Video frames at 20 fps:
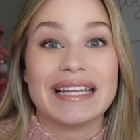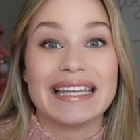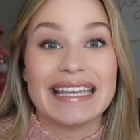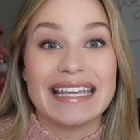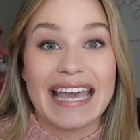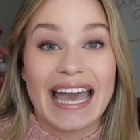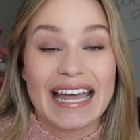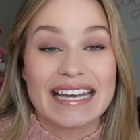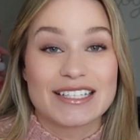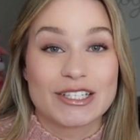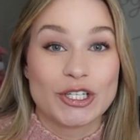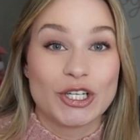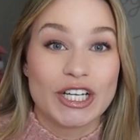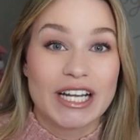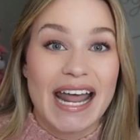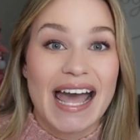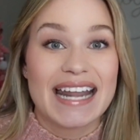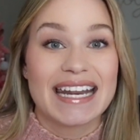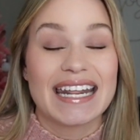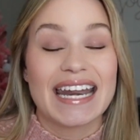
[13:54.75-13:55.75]
get good
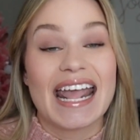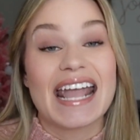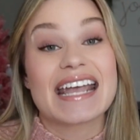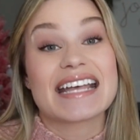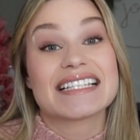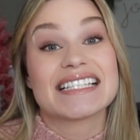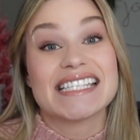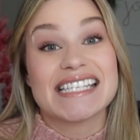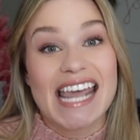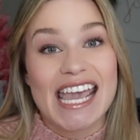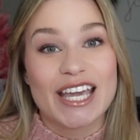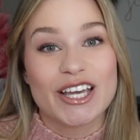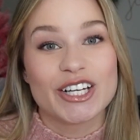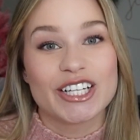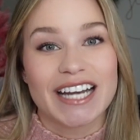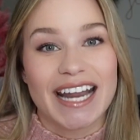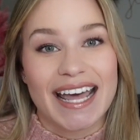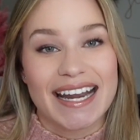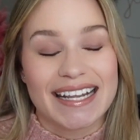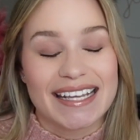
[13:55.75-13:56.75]
at it and stay
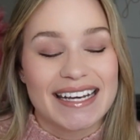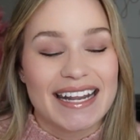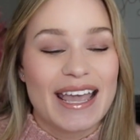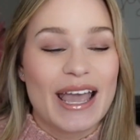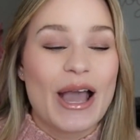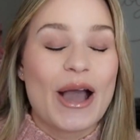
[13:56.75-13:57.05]
good at it,